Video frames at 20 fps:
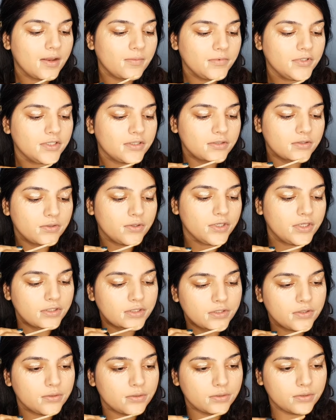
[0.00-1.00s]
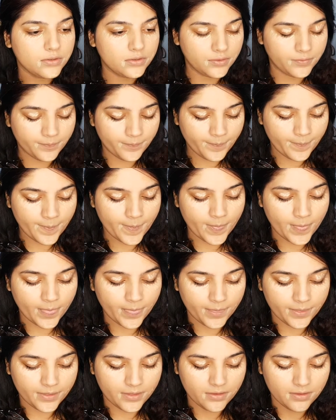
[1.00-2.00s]
I'm just going to
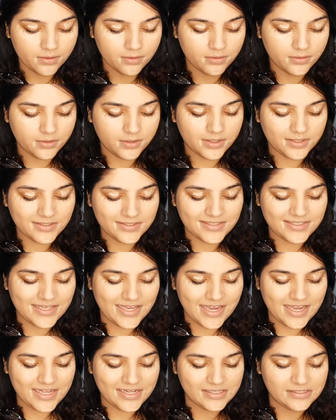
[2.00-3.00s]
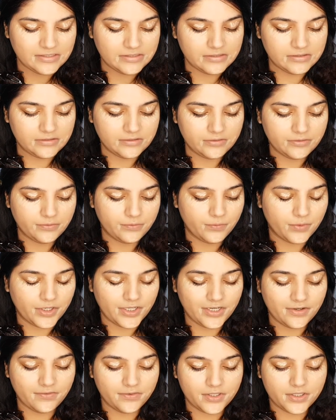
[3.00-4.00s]
conceal
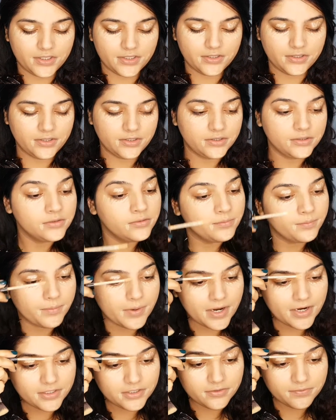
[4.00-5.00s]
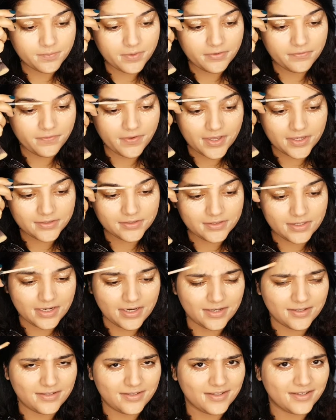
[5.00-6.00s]
whatever parts of my face
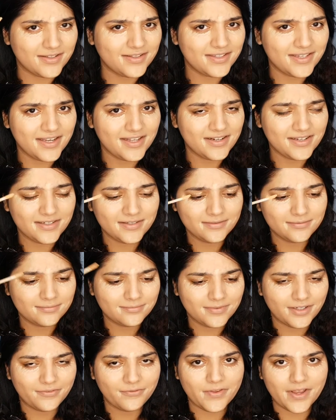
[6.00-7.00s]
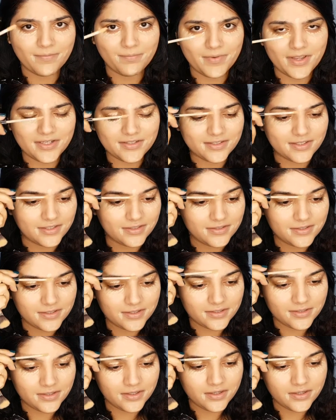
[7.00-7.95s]
needs concealing, if that makes sense.